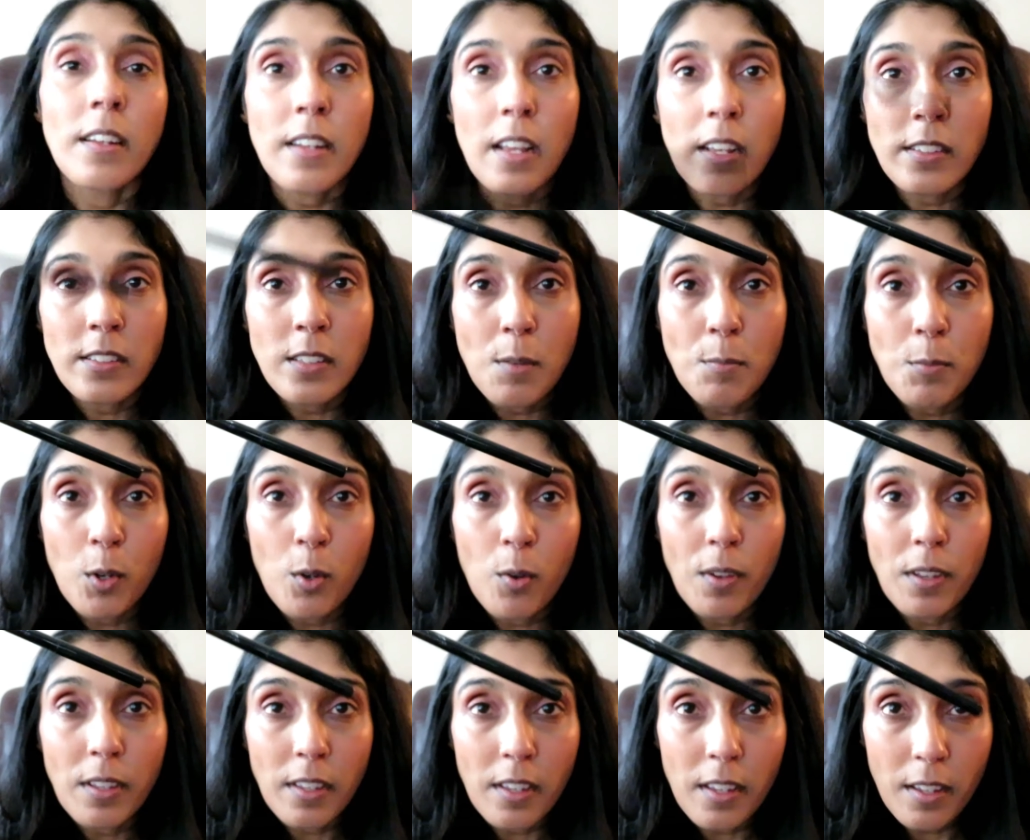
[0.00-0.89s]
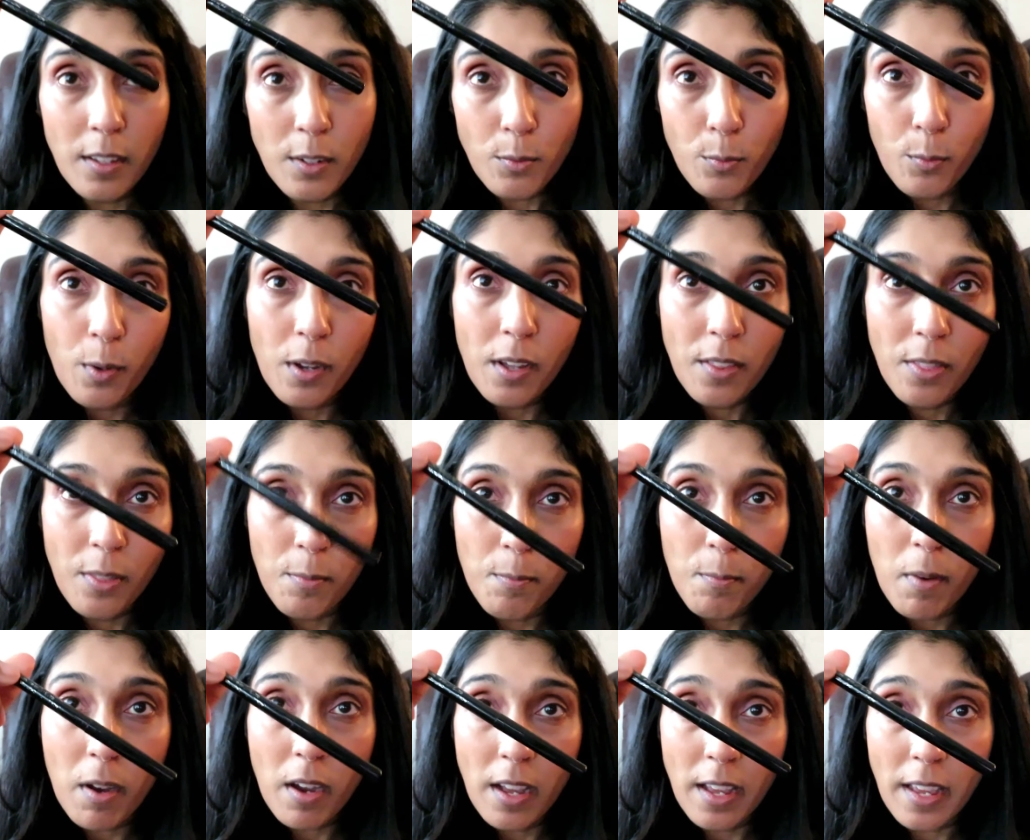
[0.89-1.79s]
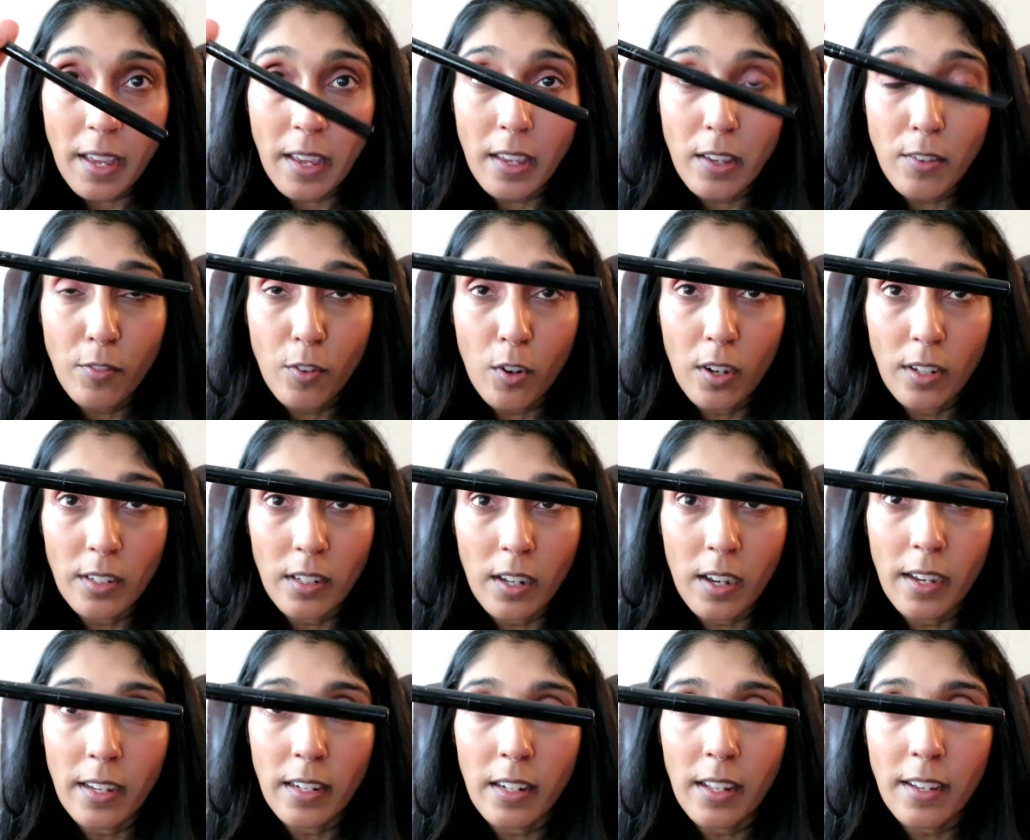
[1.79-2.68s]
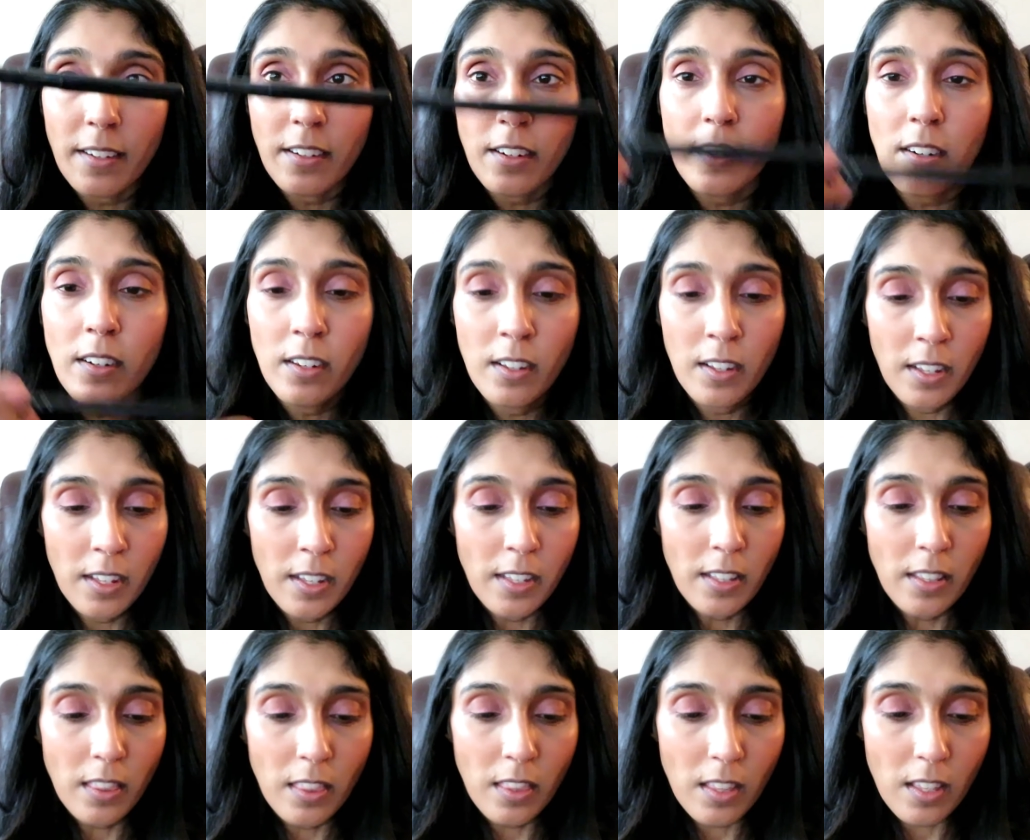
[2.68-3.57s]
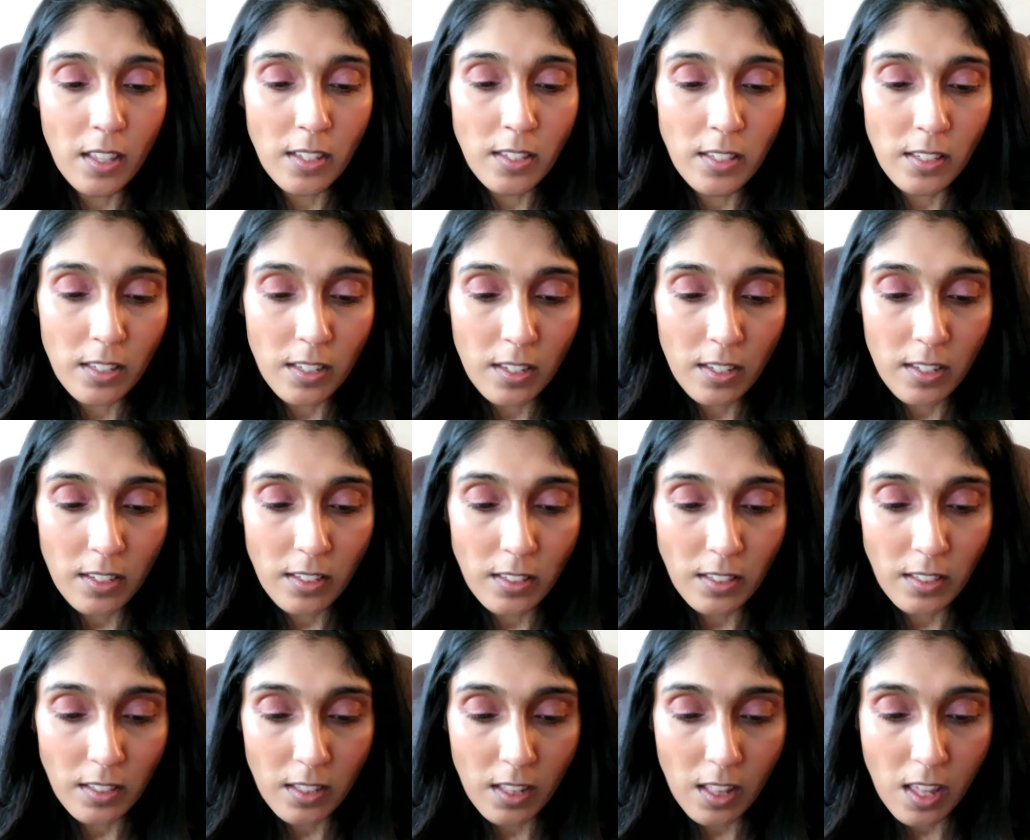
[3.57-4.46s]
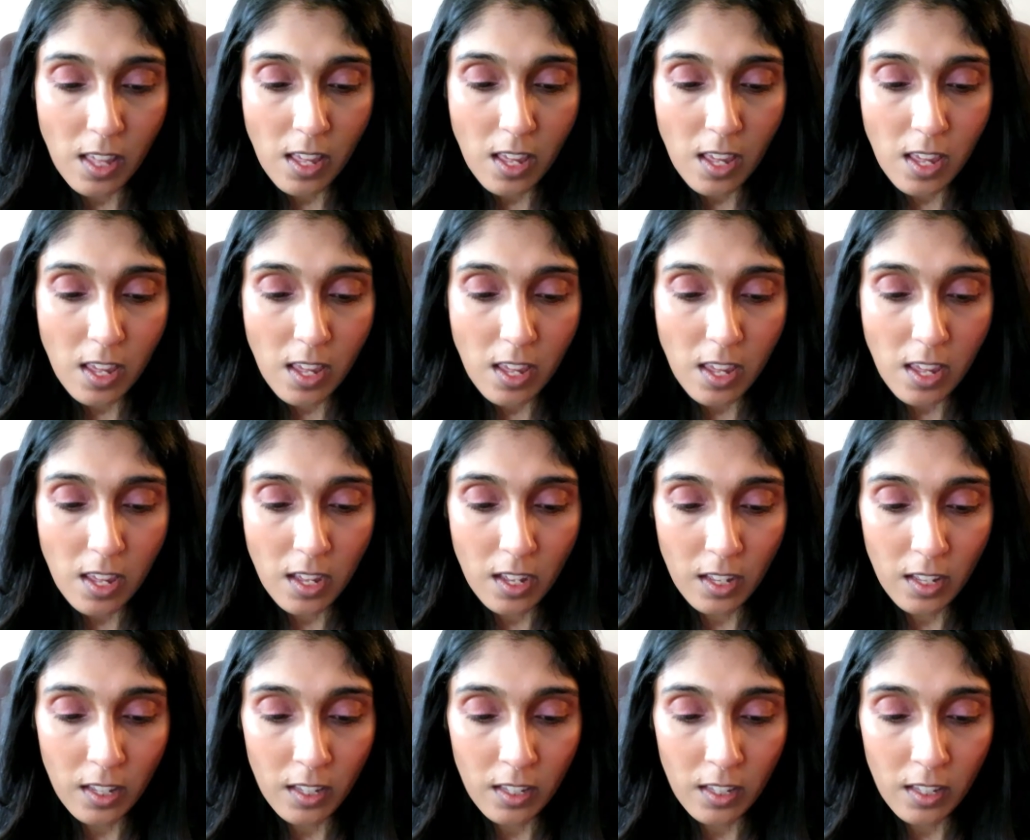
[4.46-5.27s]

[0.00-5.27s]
Next, I'm going in with my Avon eyeliner. This is the,